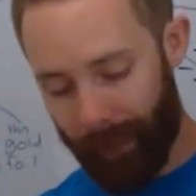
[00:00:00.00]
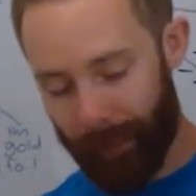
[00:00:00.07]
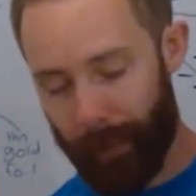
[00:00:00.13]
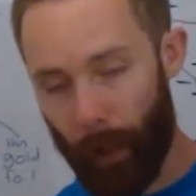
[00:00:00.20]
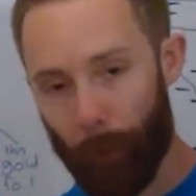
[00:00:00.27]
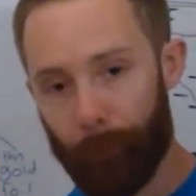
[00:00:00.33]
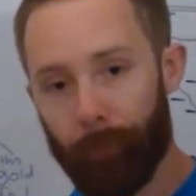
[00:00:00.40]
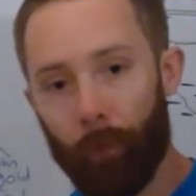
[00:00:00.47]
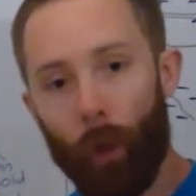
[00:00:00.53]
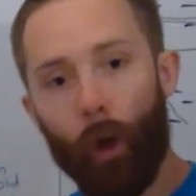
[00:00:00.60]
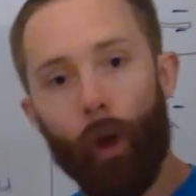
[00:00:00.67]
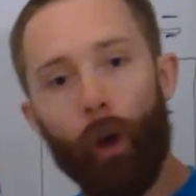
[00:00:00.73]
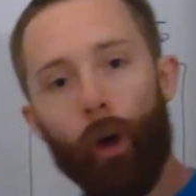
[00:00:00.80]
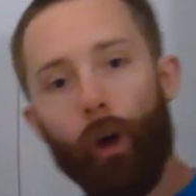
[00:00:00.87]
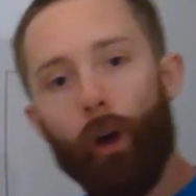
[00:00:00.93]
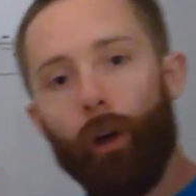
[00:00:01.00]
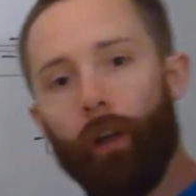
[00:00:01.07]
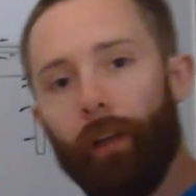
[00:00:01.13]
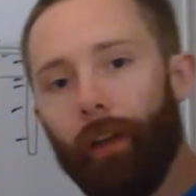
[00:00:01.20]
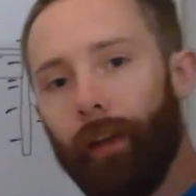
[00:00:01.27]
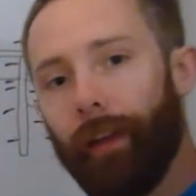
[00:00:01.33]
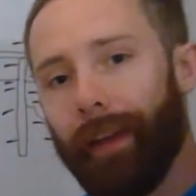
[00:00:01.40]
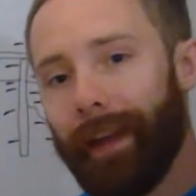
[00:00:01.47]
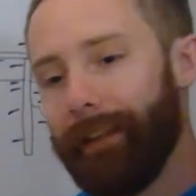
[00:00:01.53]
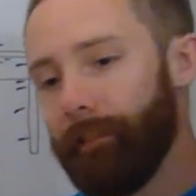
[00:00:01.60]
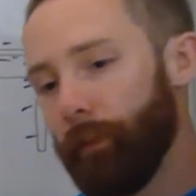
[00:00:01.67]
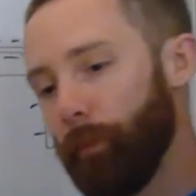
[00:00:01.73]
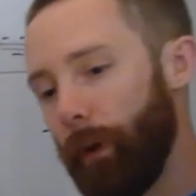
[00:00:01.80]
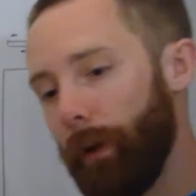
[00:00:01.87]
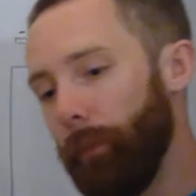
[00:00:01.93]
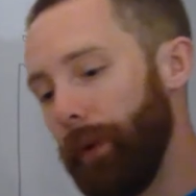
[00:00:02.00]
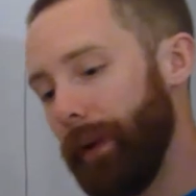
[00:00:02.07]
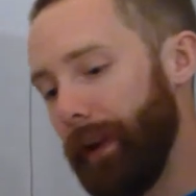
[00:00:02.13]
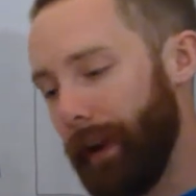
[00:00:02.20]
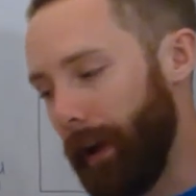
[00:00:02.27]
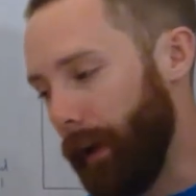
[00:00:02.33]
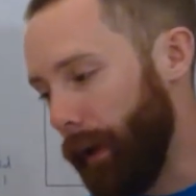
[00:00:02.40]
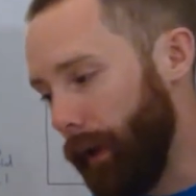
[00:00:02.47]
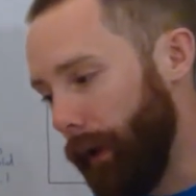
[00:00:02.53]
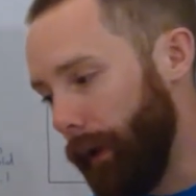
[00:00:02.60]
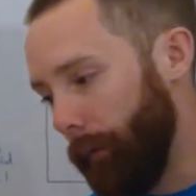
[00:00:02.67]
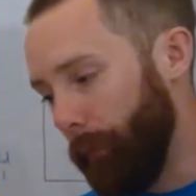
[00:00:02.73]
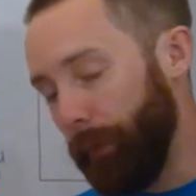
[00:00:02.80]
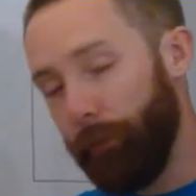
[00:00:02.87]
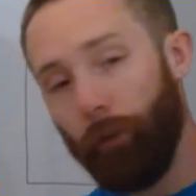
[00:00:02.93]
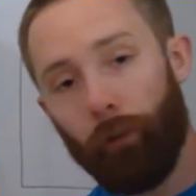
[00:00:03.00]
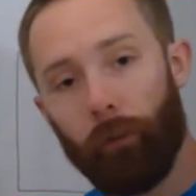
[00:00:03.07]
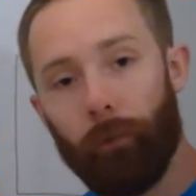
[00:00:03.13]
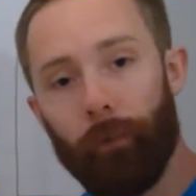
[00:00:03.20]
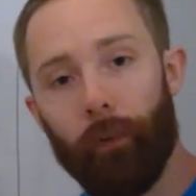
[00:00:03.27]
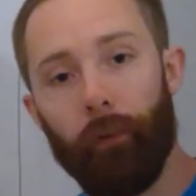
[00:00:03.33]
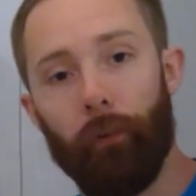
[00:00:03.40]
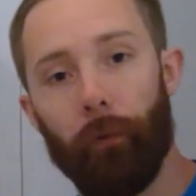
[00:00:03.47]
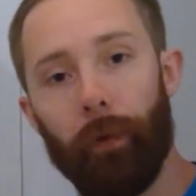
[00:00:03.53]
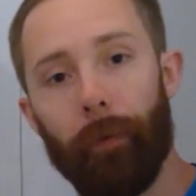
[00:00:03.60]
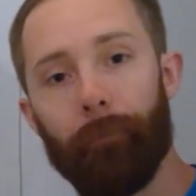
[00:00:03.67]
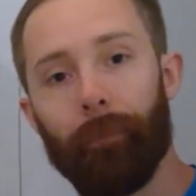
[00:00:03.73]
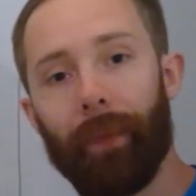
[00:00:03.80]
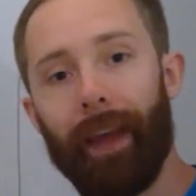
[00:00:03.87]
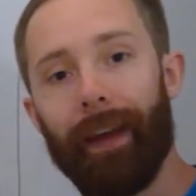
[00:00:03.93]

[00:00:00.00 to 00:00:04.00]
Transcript: Now here is where we do something to it,